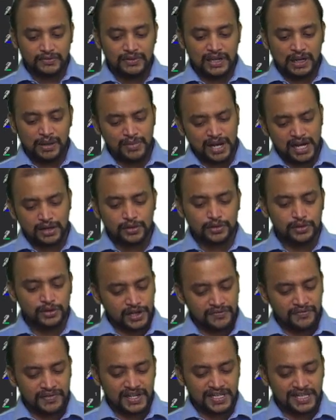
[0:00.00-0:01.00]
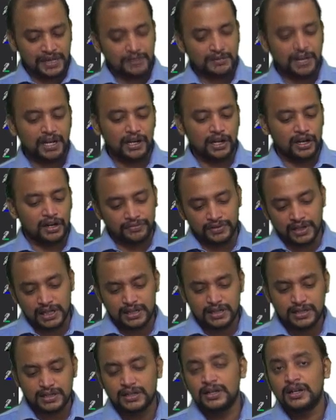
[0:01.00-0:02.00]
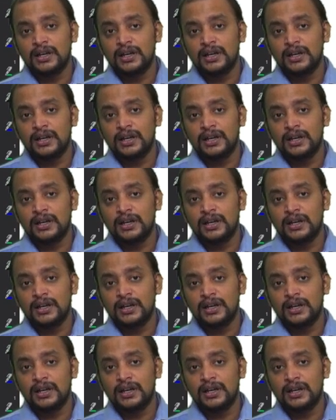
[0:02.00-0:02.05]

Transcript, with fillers: We'll make note of a summary of this.